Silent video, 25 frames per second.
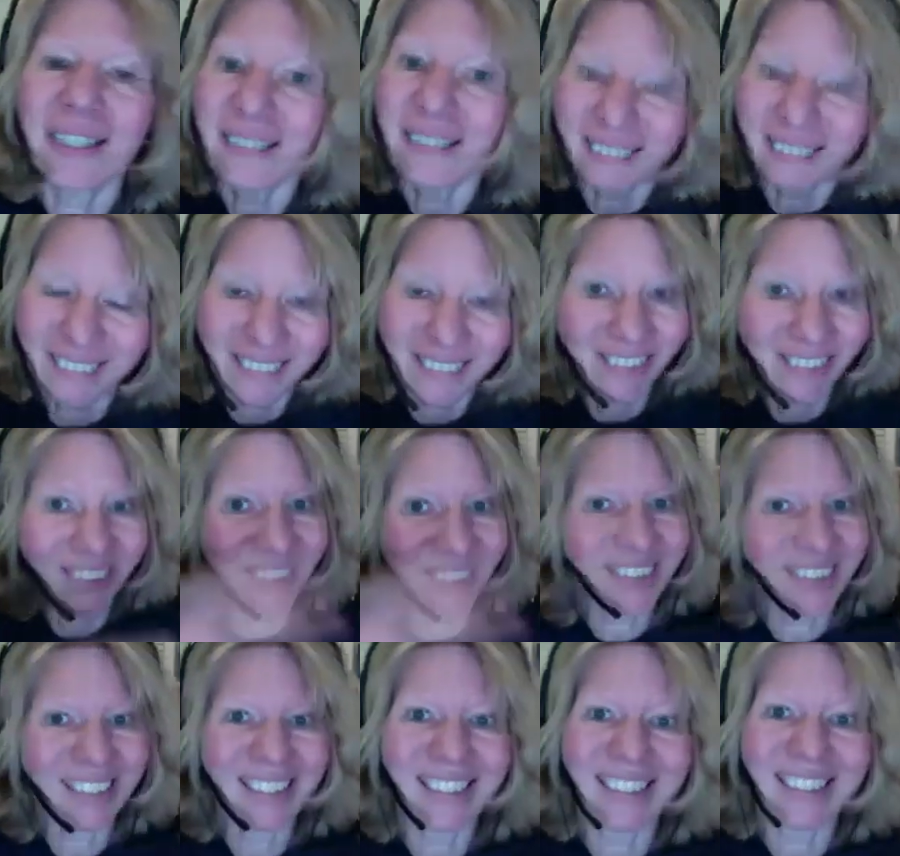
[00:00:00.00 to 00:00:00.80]
Just
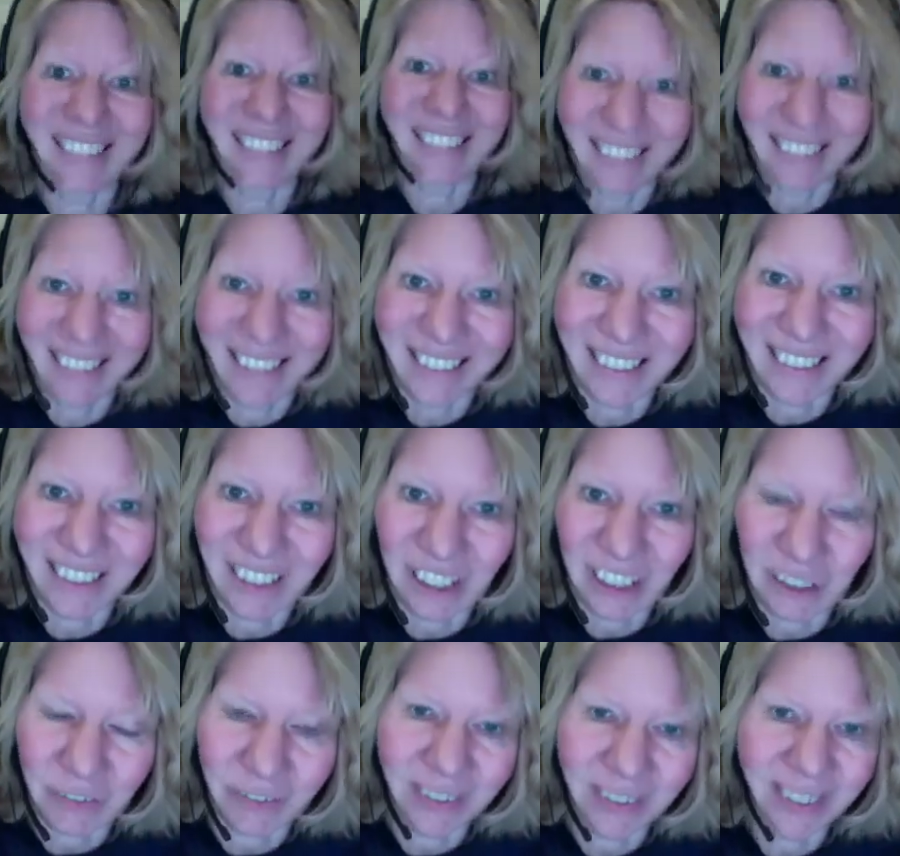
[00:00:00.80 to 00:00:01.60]
your intent is
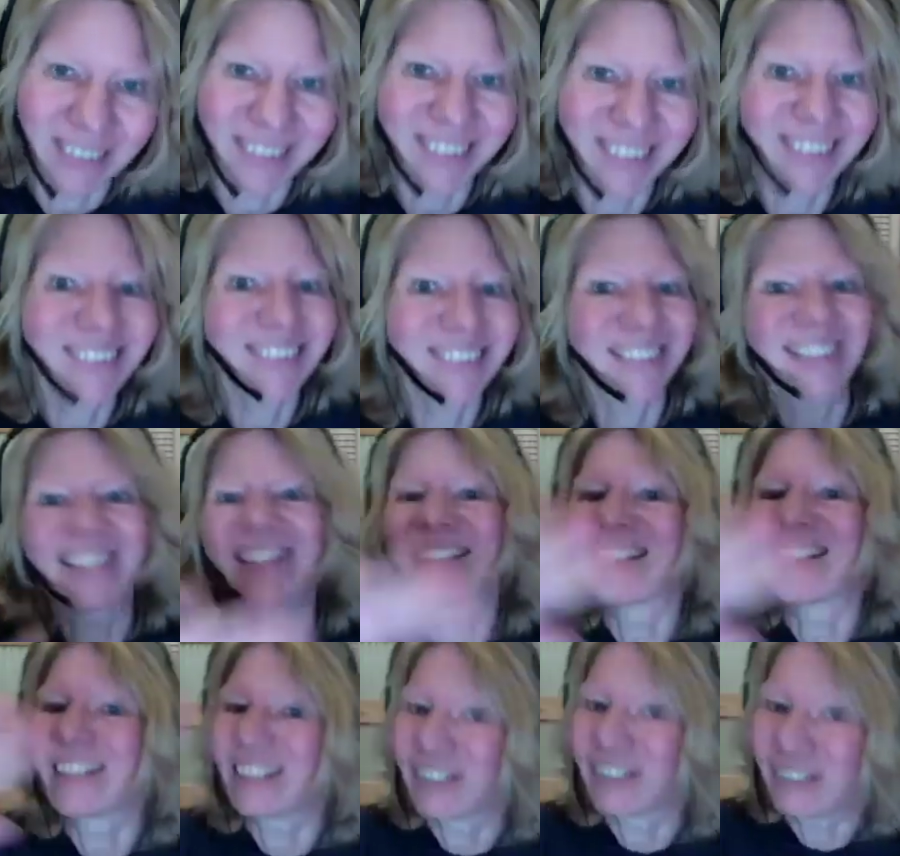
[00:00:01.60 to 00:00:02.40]
enough, and just
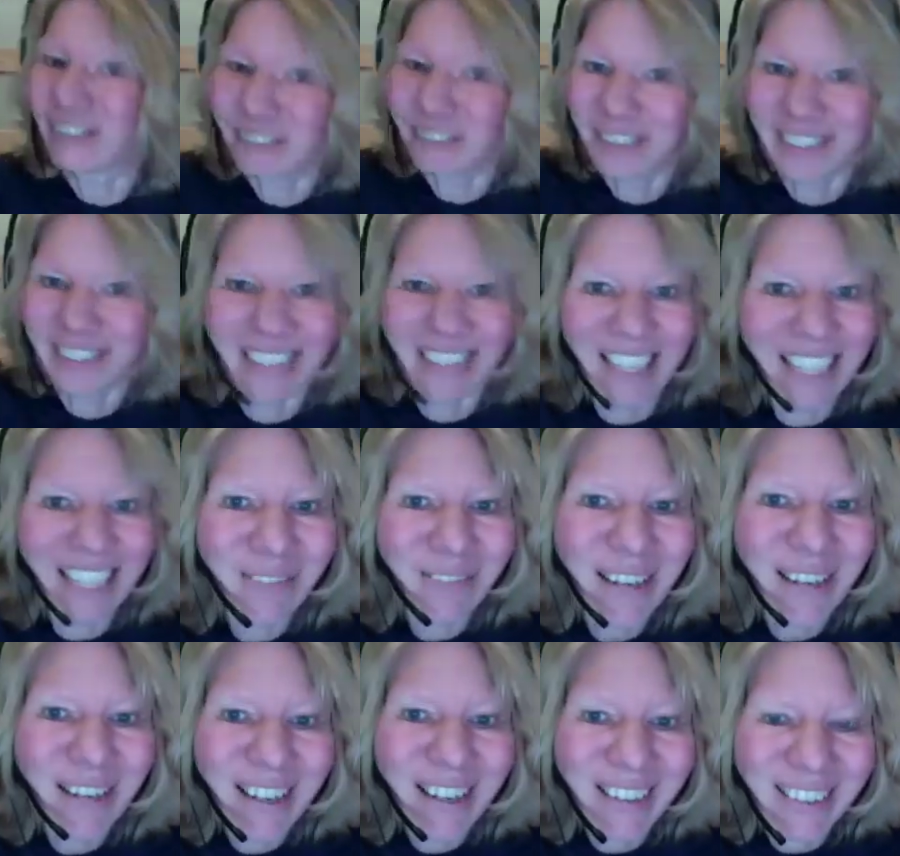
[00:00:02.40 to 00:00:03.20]
forget
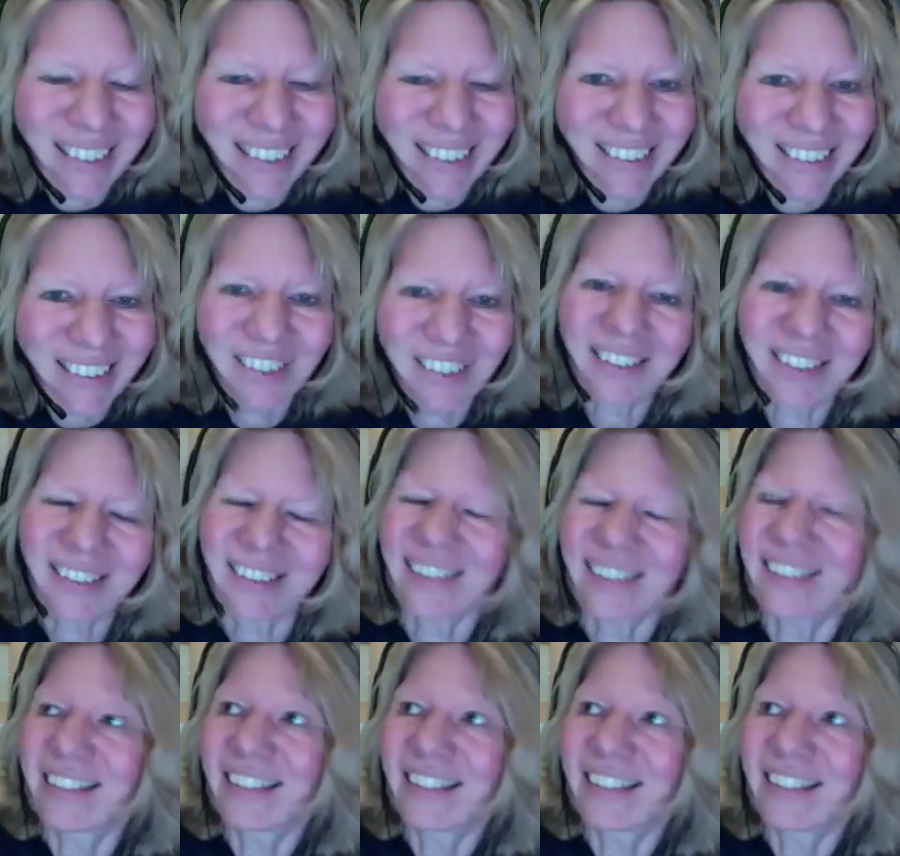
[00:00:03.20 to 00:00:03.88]
about it, or